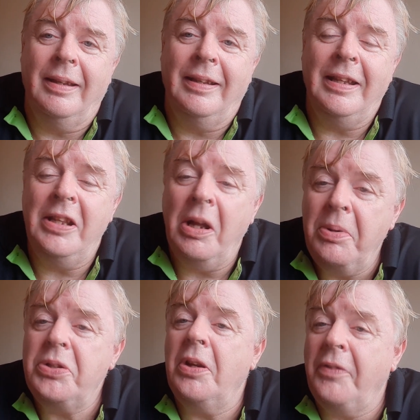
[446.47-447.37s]
The
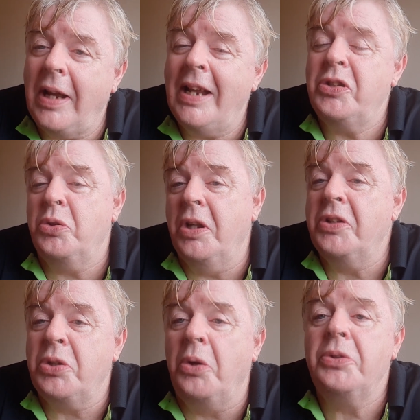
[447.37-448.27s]
numbers of actual
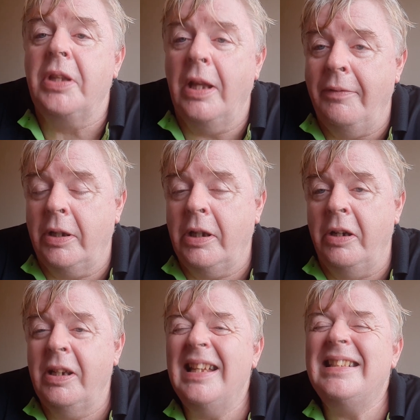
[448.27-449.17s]
assaults that have
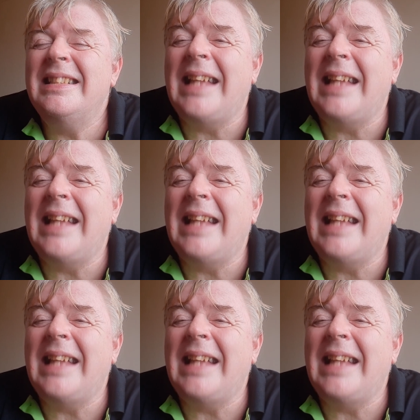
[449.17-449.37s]
occurred is